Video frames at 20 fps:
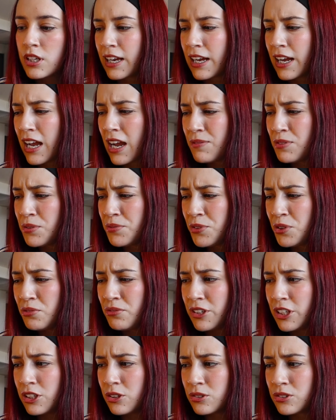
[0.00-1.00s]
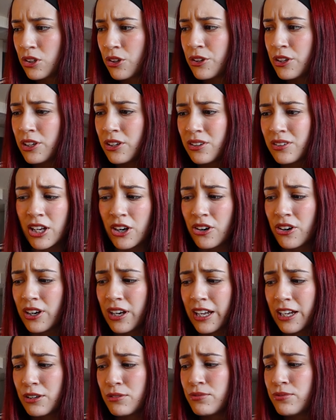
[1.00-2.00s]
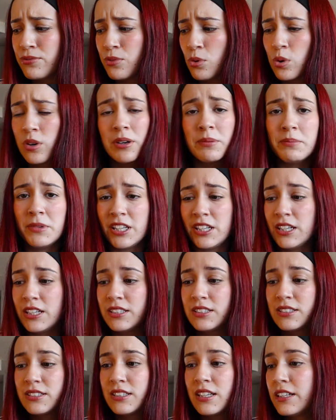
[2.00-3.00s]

Like I have a few videos on here that are like 4 minutes